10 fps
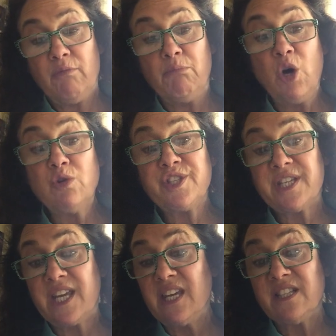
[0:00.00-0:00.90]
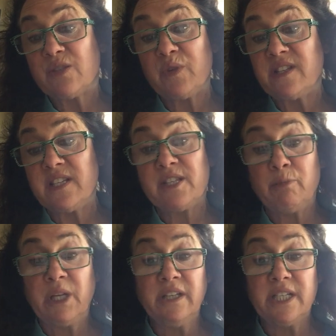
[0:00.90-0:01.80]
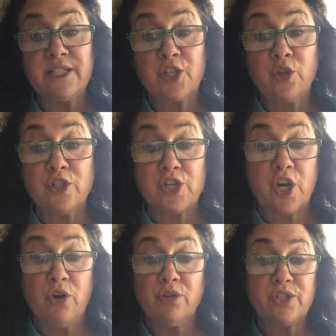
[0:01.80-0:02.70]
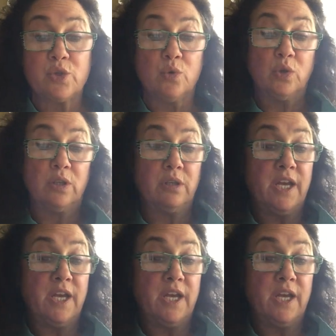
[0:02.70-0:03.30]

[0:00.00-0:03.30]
Most kids with disabilities couldn't go to school.